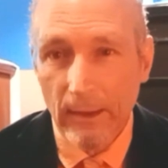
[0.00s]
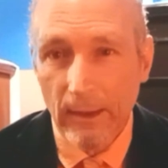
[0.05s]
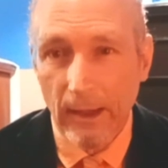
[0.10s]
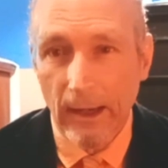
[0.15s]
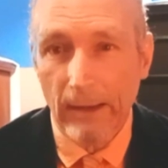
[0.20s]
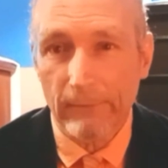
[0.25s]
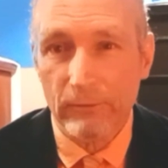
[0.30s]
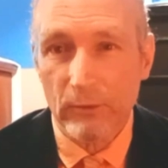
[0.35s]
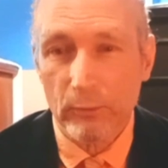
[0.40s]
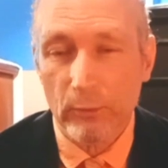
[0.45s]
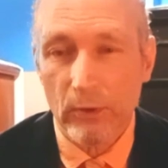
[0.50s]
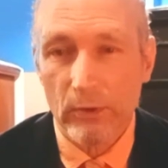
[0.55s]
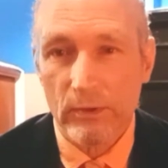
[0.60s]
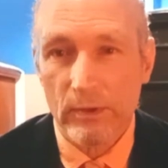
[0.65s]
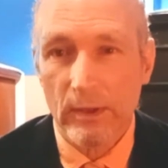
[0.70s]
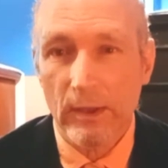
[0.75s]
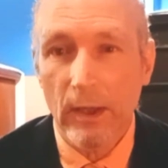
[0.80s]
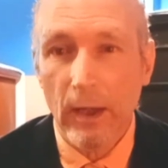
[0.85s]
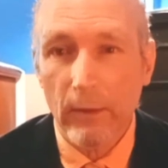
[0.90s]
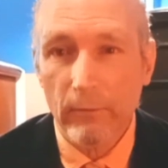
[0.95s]
Afterwards,
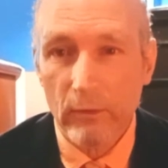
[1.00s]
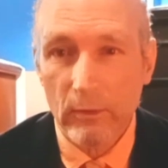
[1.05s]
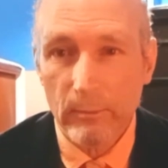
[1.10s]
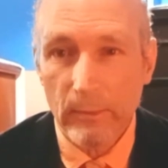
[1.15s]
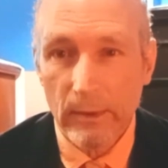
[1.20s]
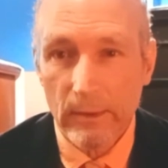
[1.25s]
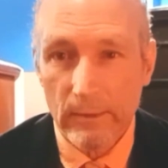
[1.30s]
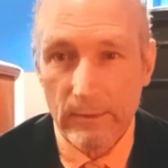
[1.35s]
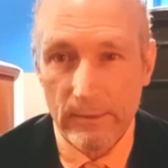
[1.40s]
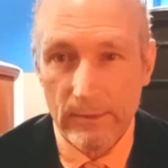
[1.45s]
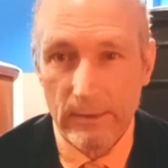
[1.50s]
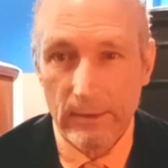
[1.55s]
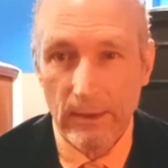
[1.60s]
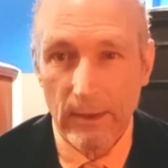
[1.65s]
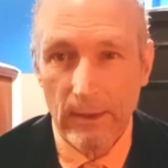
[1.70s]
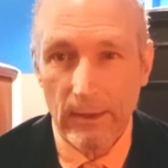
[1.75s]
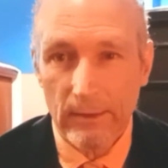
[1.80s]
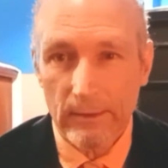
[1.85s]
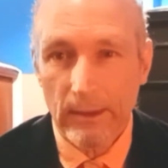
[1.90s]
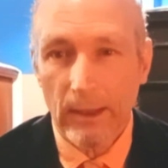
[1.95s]
governments.
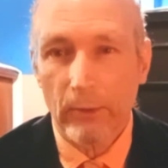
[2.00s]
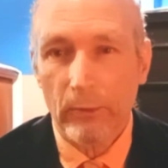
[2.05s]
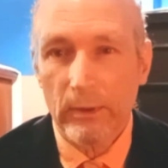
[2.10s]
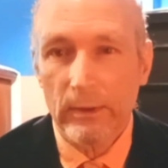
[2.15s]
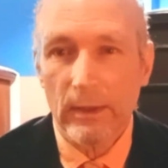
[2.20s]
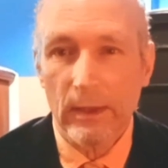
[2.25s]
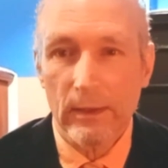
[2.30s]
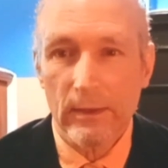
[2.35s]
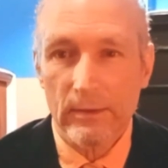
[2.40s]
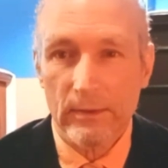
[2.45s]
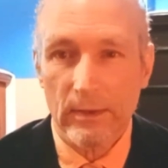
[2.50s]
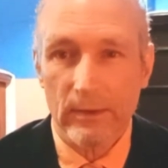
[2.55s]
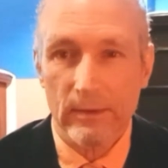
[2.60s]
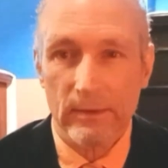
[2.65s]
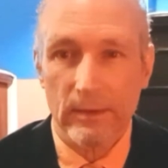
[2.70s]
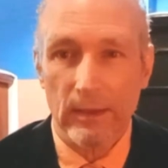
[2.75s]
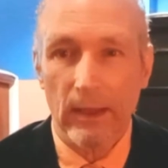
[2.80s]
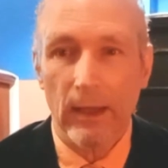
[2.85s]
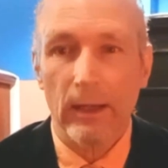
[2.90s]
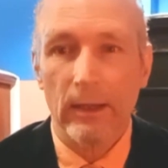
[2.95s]
Nowadays, it's
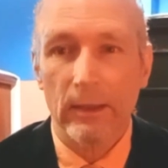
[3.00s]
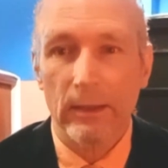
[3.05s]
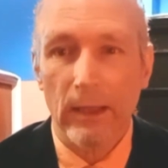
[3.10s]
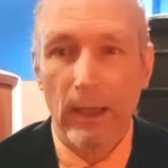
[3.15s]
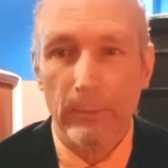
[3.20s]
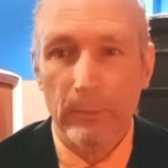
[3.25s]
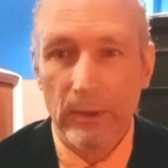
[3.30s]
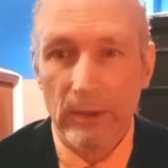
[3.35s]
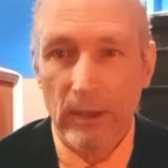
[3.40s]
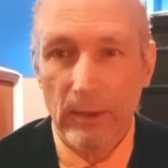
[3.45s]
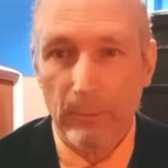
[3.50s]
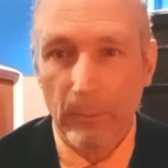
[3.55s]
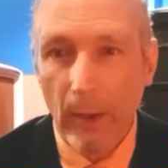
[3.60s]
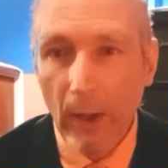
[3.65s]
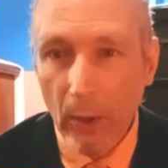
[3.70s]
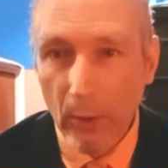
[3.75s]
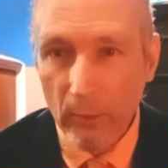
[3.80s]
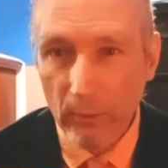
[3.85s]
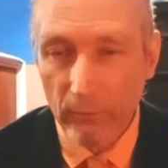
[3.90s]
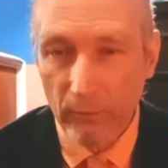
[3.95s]
the economically
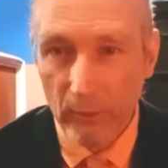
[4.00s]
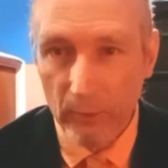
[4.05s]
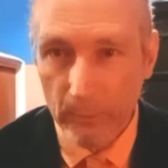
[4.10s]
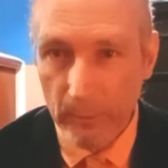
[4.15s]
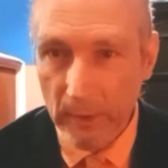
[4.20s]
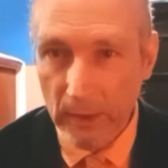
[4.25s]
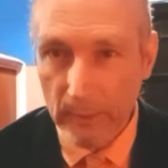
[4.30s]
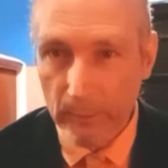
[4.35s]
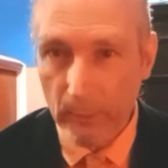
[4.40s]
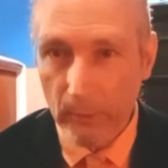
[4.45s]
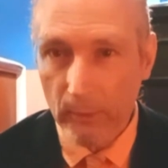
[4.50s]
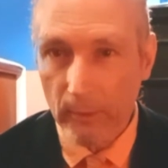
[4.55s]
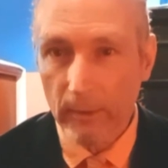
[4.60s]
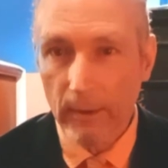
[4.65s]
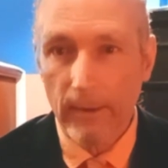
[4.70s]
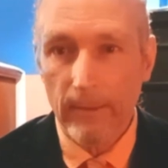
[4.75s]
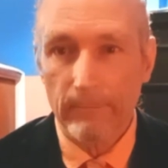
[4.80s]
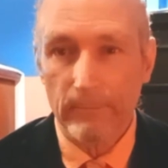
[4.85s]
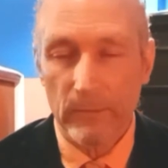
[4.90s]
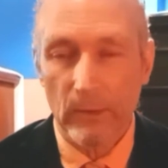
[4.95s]
powerful people,
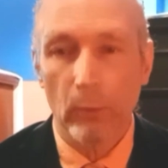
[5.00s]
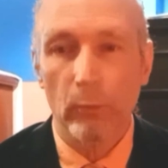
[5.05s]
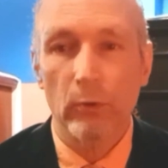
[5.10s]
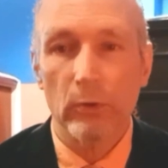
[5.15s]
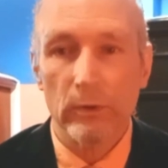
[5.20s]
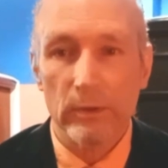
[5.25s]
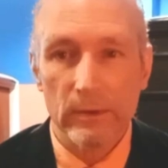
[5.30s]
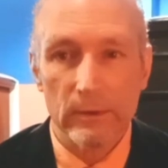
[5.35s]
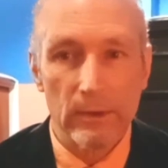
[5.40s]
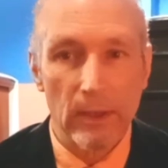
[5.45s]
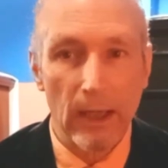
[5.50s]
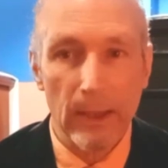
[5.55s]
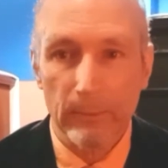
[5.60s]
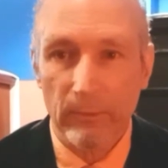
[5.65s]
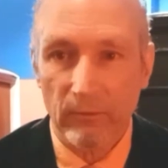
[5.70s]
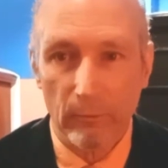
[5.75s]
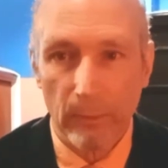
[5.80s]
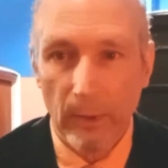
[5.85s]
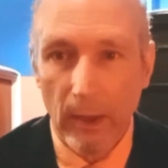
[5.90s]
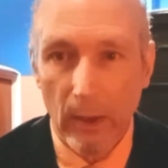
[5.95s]
the worst type
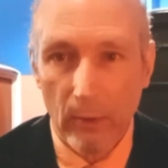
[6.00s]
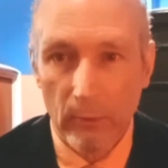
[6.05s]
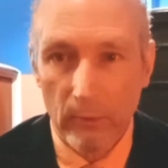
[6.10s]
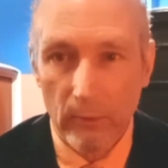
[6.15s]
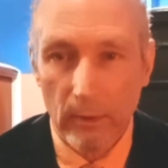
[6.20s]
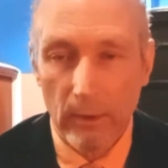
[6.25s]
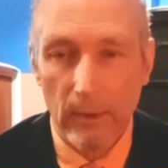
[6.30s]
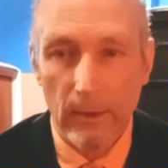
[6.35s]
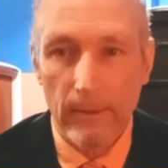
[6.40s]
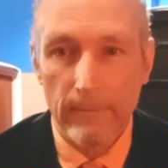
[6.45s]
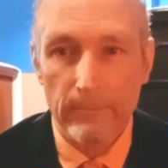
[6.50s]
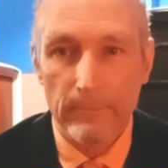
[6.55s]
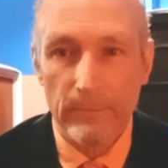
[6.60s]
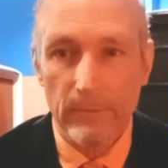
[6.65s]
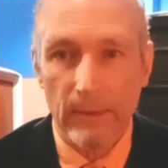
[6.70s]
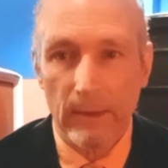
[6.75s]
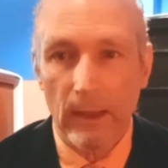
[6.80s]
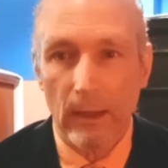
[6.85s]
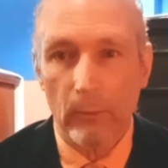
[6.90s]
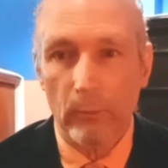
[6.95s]
of power
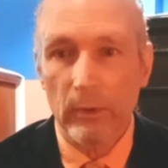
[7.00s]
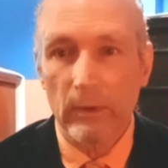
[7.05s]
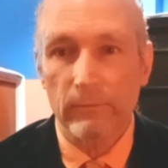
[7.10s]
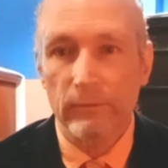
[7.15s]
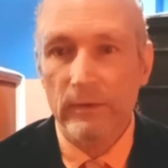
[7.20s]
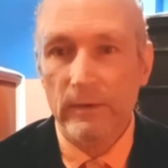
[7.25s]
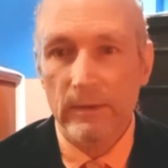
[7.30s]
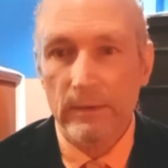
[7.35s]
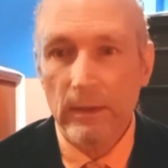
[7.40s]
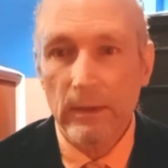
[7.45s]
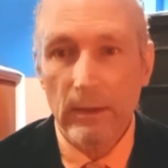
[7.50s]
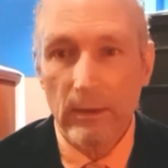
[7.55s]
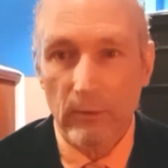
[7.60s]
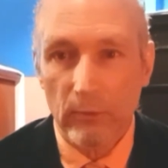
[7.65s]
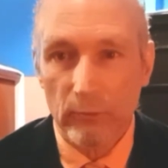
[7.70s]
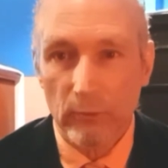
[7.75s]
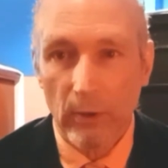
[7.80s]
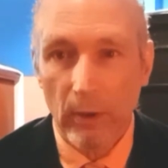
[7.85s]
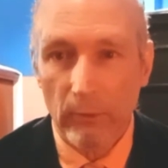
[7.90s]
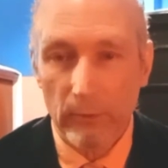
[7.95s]
that we've seen
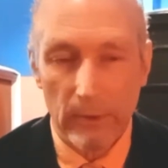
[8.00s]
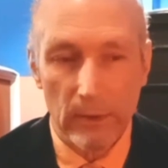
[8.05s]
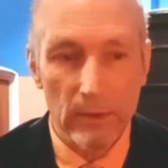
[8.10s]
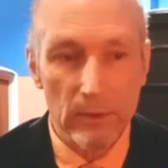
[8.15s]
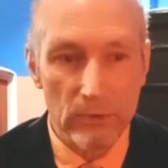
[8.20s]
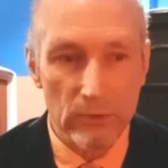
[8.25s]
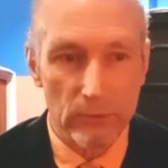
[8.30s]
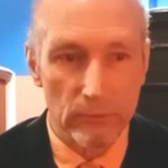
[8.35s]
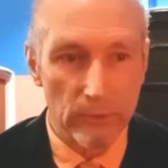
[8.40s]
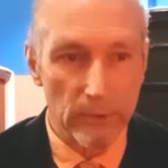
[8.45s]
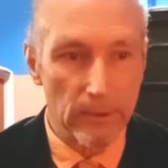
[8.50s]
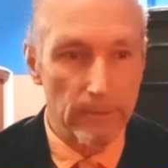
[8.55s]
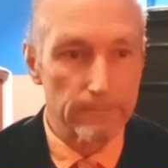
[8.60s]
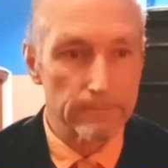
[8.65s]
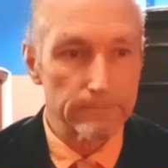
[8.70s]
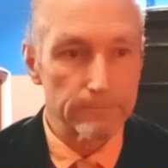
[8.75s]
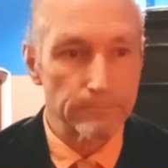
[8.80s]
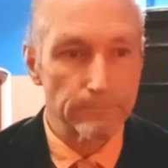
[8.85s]
throughout history.